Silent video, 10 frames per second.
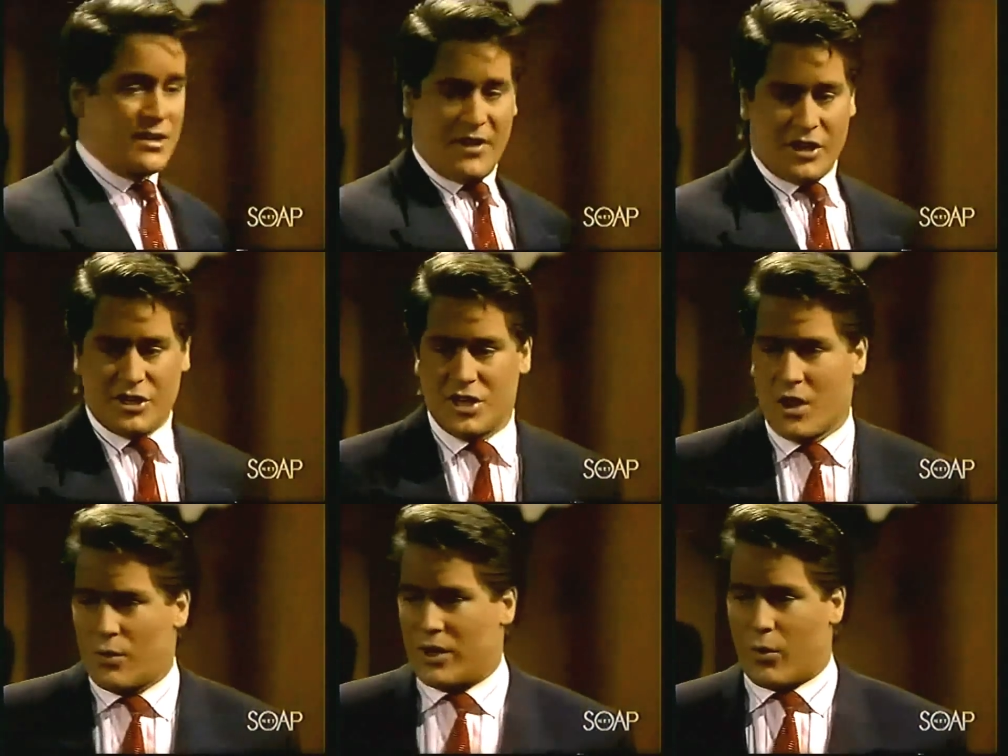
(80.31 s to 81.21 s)
is it of his,
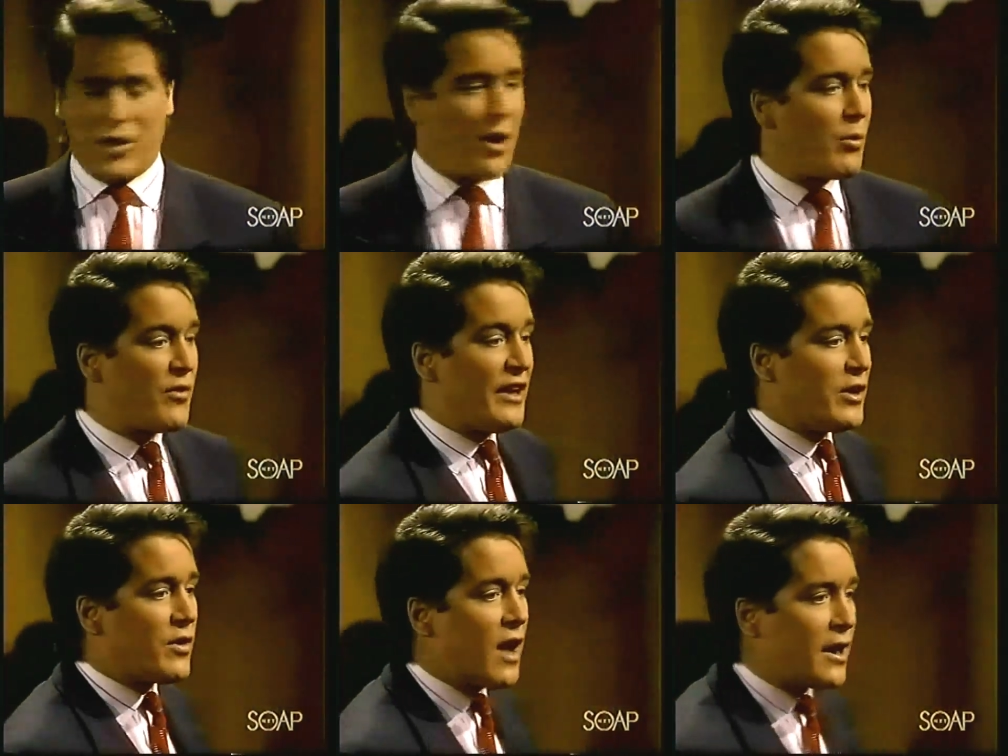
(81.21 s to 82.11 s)
you know, whether I'm with
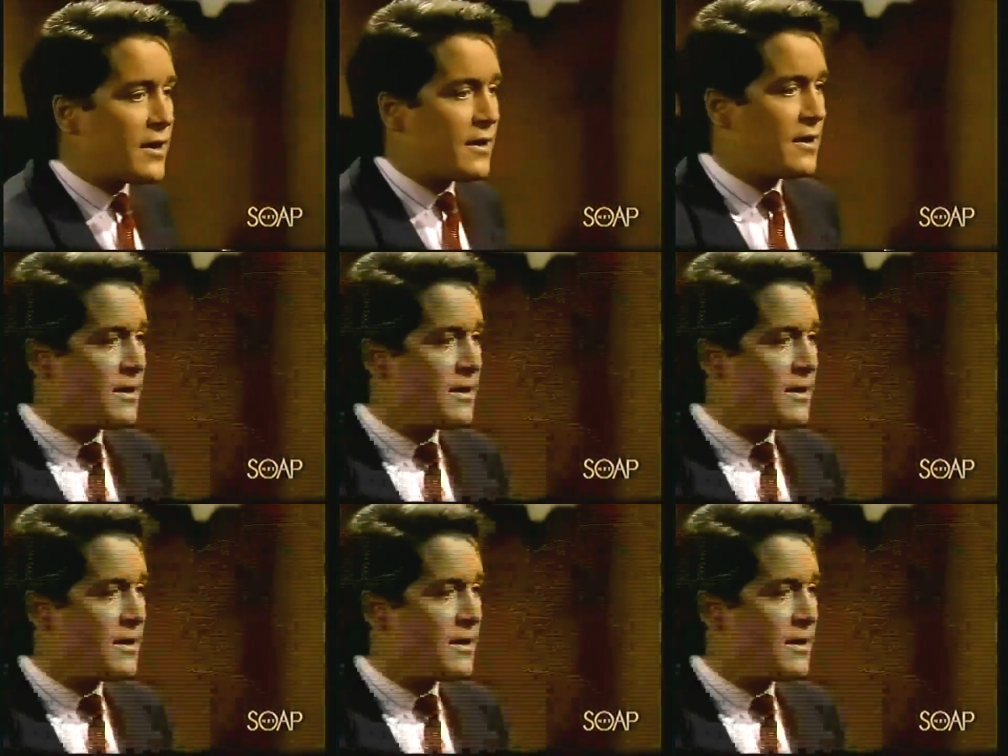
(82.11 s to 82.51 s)
Vicky or not?